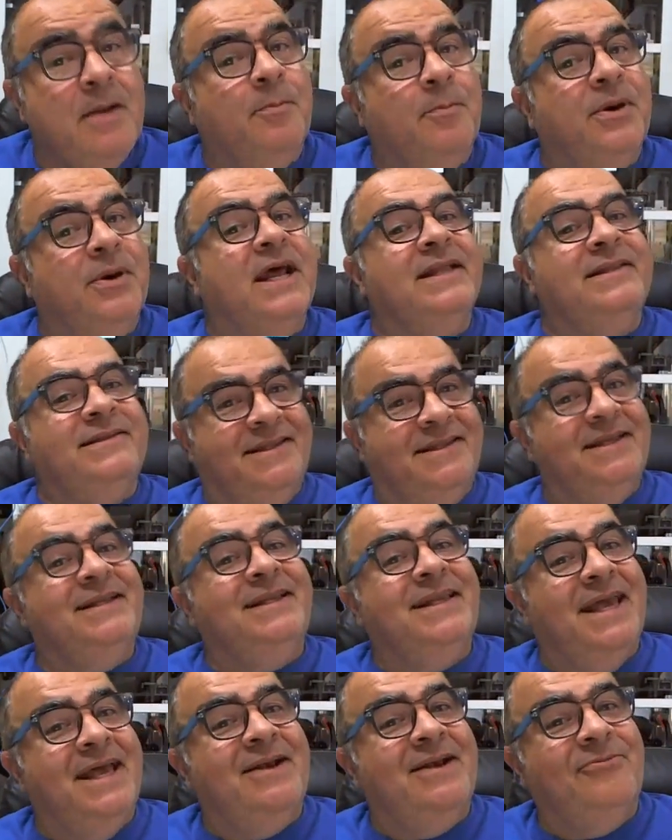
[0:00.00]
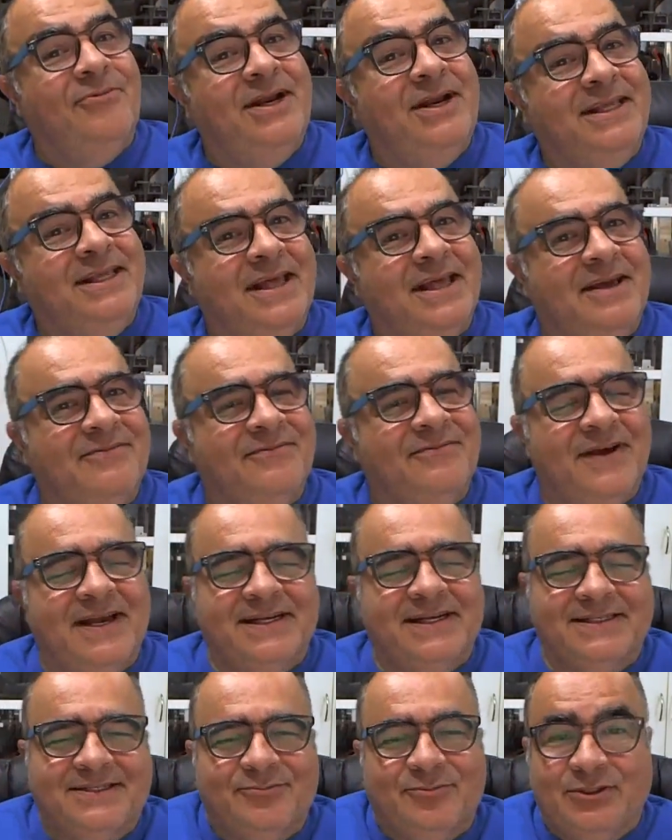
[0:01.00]
but I did get it running that
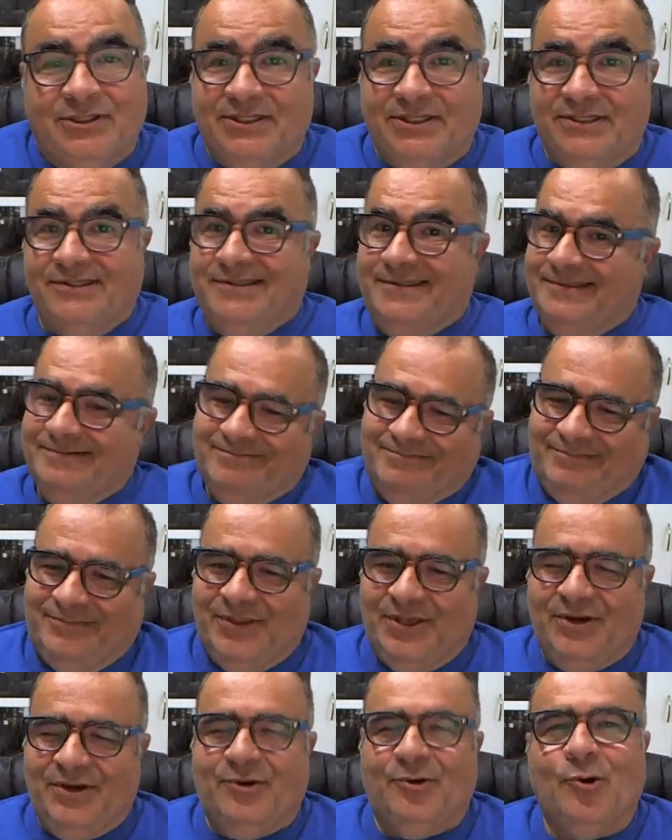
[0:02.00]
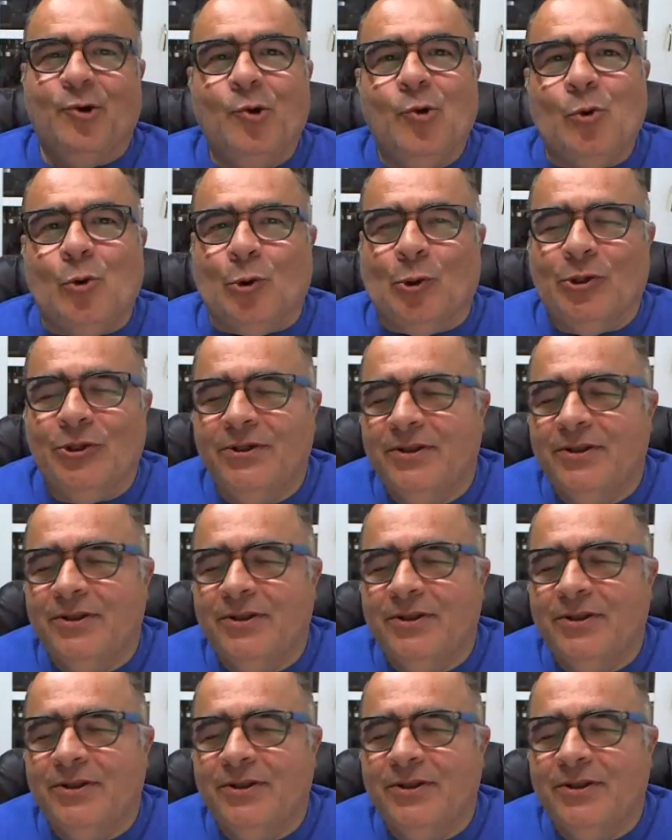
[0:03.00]
fast, which is, cool.